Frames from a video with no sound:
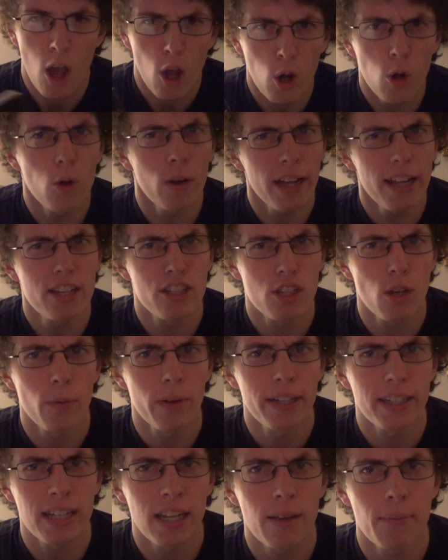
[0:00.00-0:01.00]
Who gets so
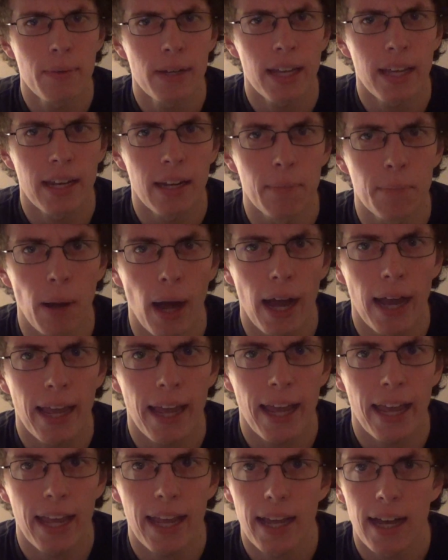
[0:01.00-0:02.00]
intimidated by
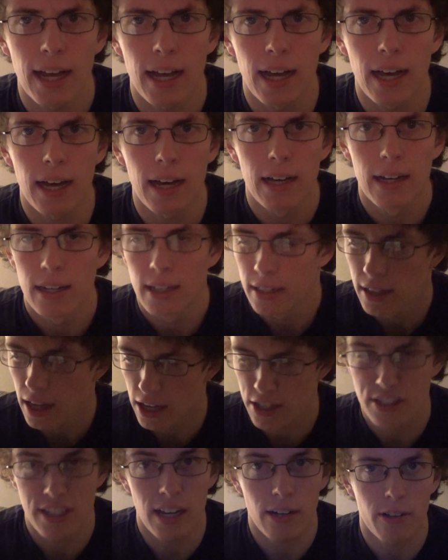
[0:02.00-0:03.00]
a, uh,
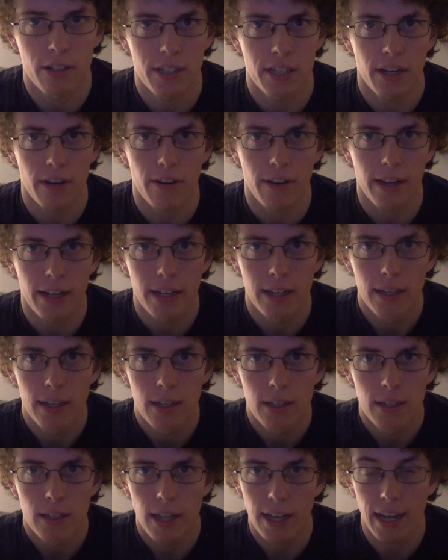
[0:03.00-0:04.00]
a secretary?
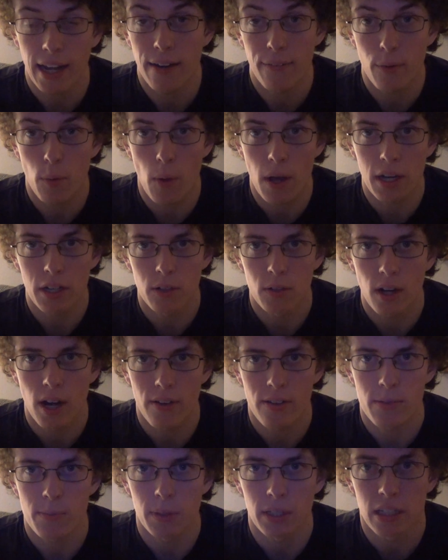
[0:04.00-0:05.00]
Like, I never walk into an
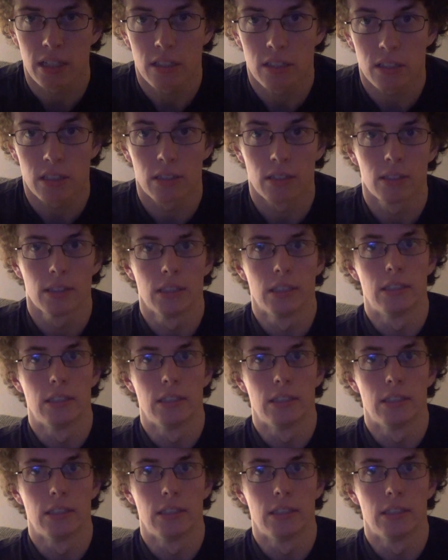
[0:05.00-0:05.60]
office building and just go,